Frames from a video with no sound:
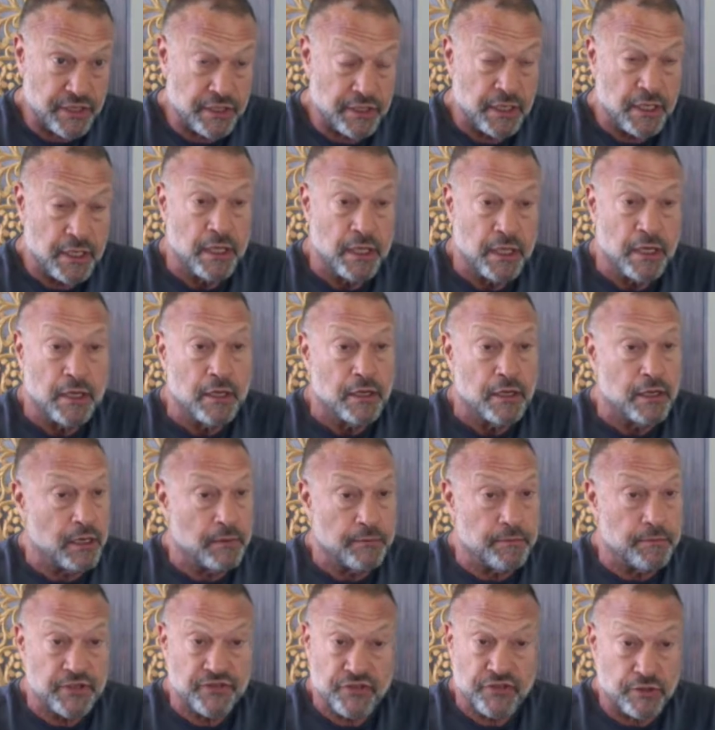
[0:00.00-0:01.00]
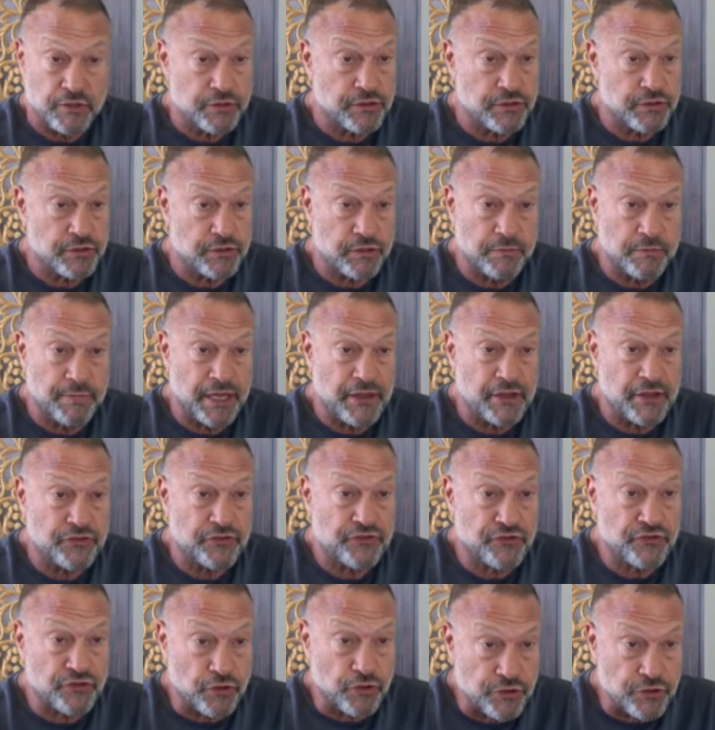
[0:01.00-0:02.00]
misunderstood by the
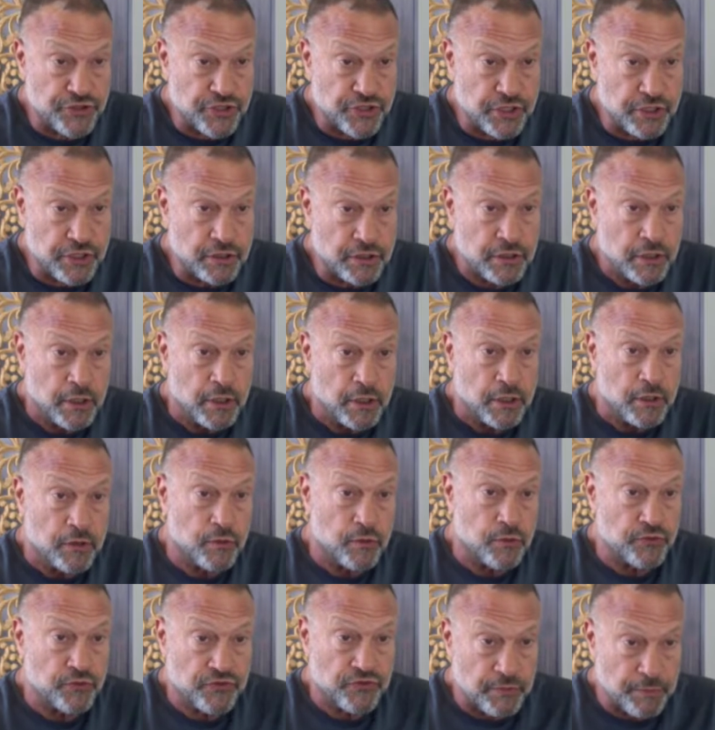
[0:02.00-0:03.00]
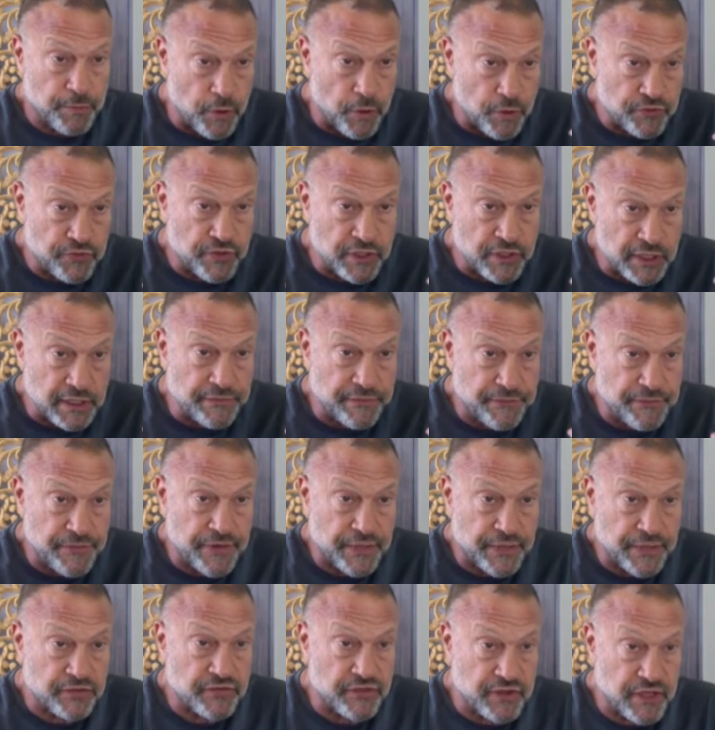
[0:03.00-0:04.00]
surgeon who supposedly fixed their
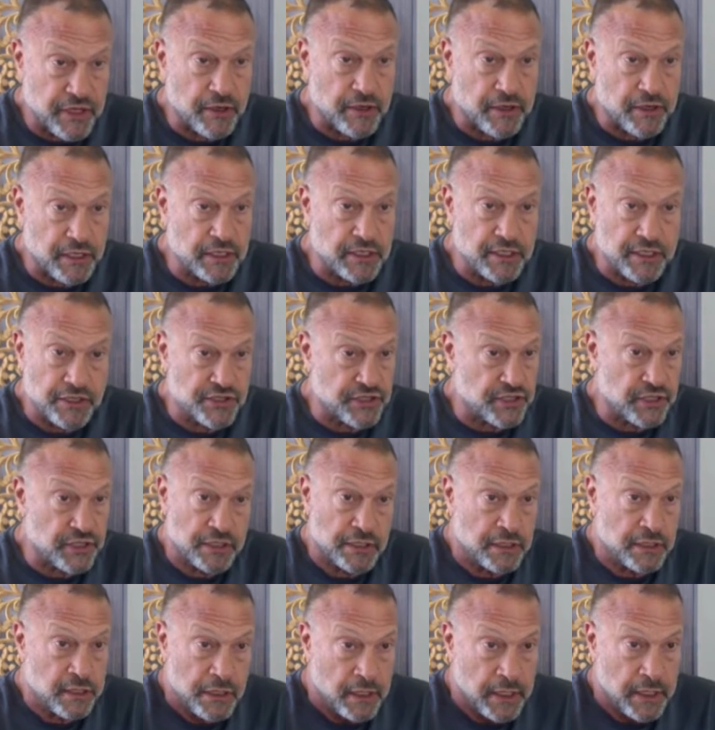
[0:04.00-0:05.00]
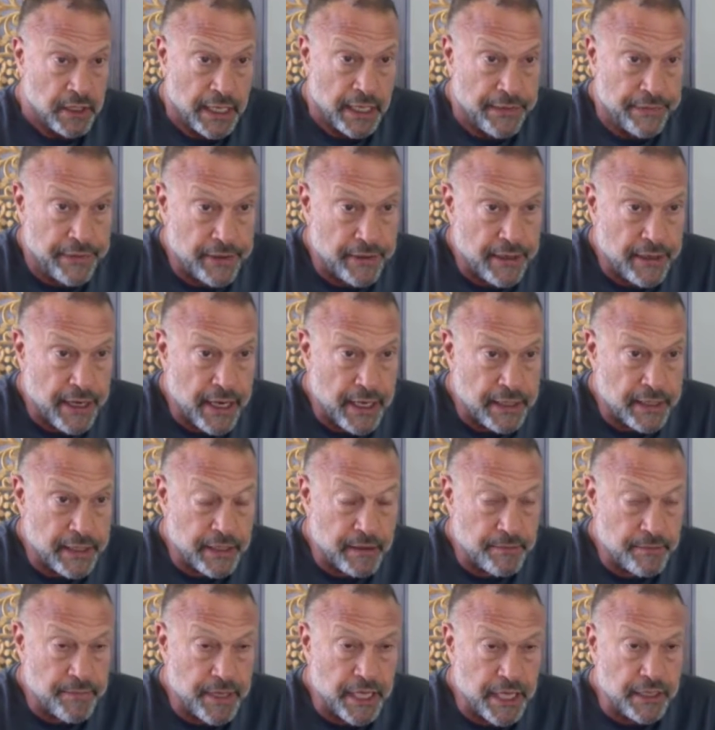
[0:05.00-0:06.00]
condition and they're not any
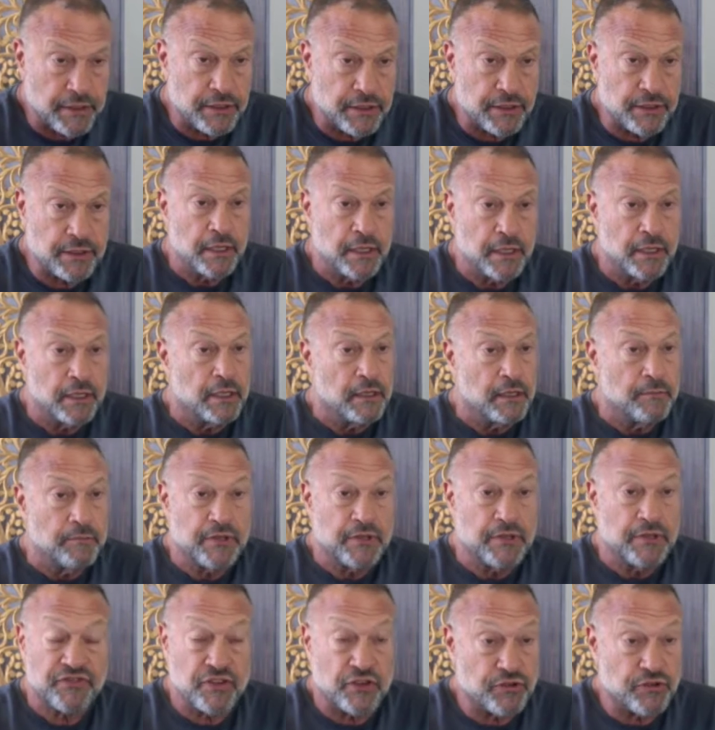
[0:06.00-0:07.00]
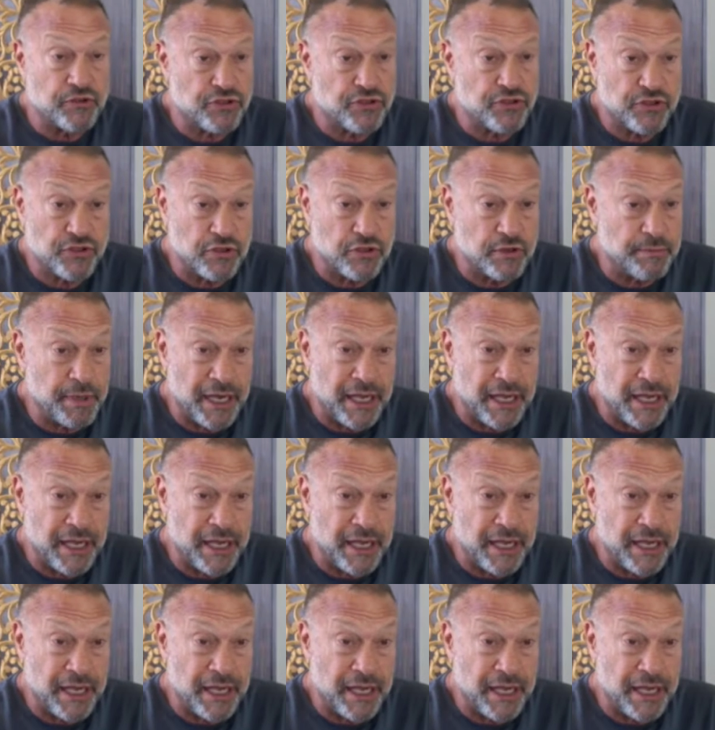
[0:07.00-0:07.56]
better, misunderstood by